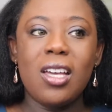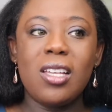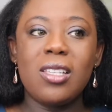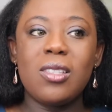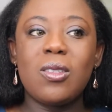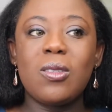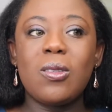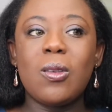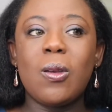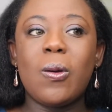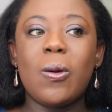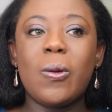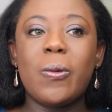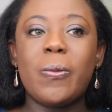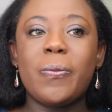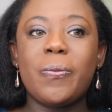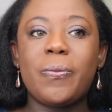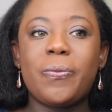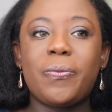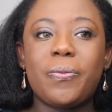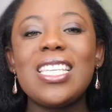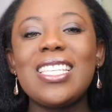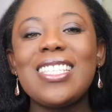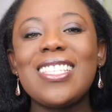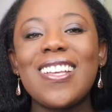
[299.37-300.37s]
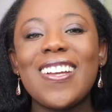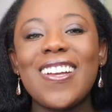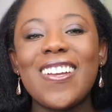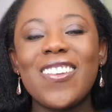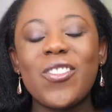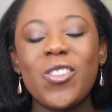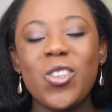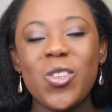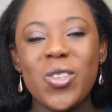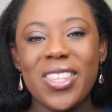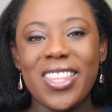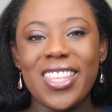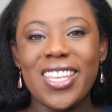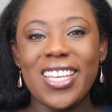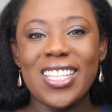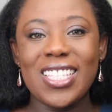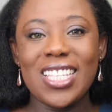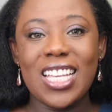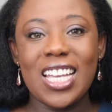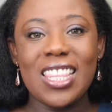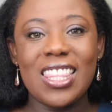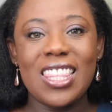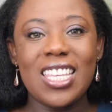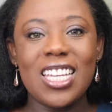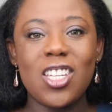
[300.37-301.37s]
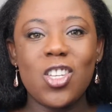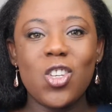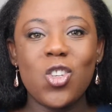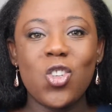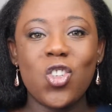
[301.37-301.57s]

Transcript: And so these are a few things I think